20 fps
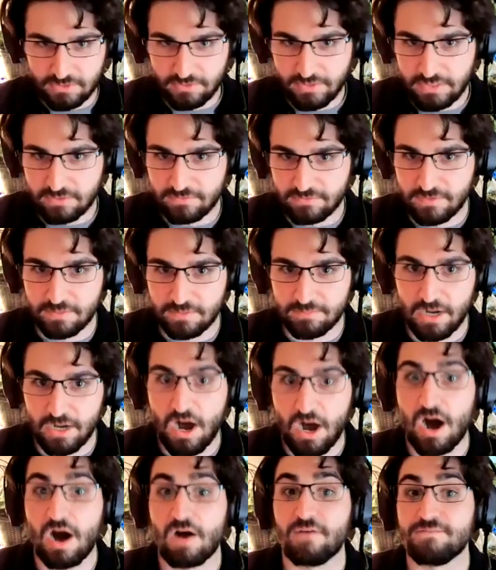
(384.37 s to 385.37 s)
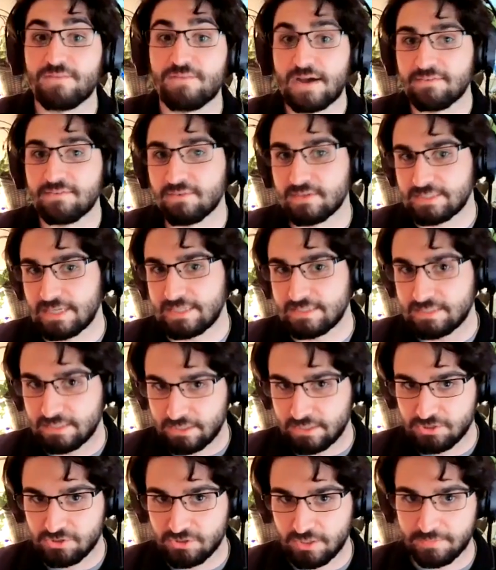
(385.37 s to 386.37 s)
he's a legal firm, but all five of us had to
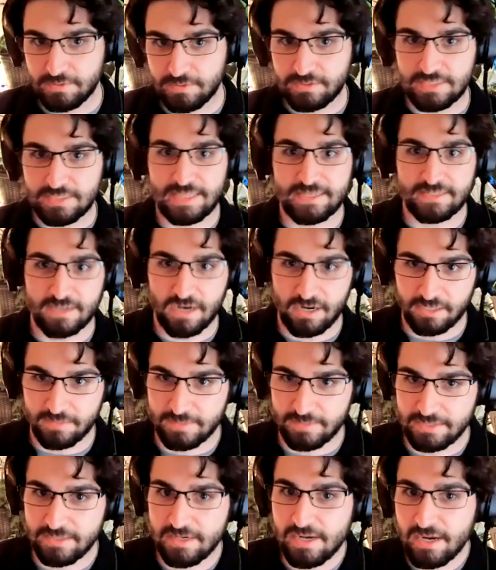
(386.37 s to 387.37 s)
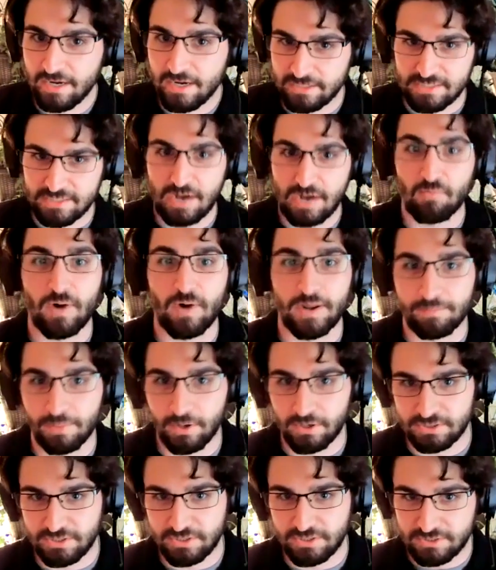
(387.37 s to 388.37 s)
contribute to that document because not one
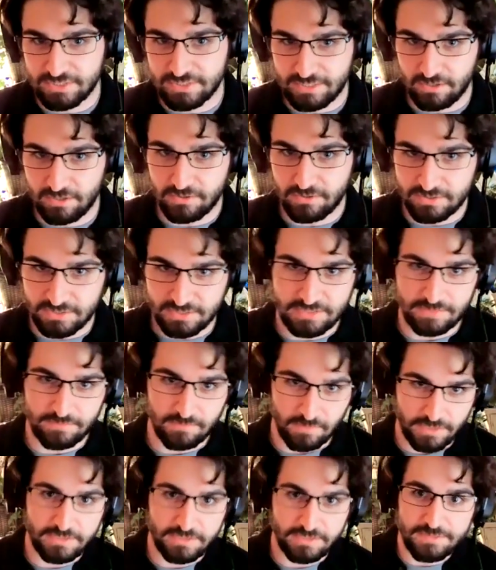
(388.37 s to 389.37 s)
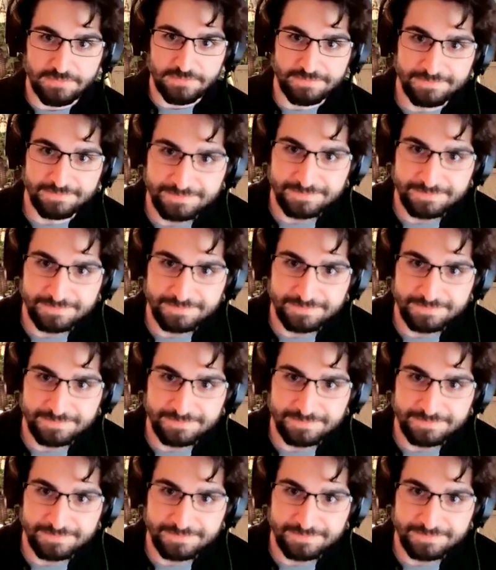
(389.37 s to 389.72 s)
person knows how the whole system works.